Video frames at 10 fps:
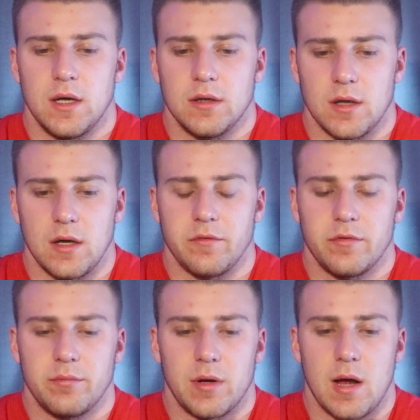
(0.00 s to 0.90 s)
in
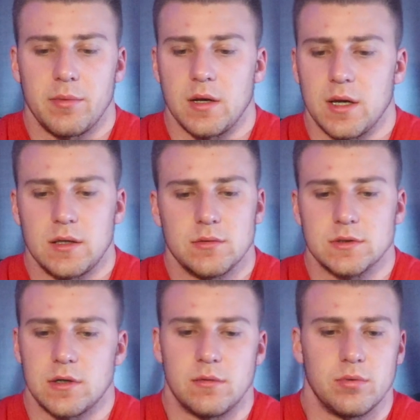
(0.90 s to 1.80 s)
life, but I'm going to get to a
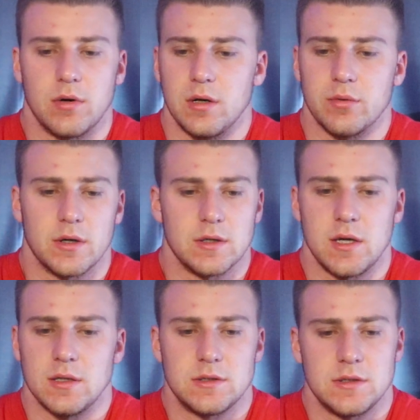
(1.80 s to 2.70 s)
certain point where
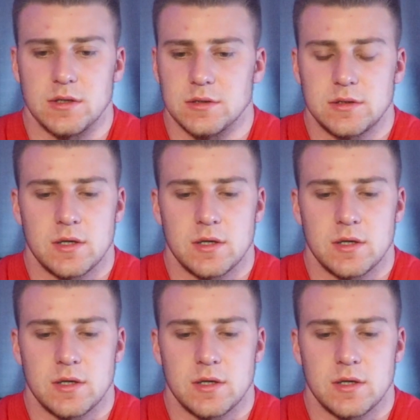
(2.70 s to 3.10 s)
it's going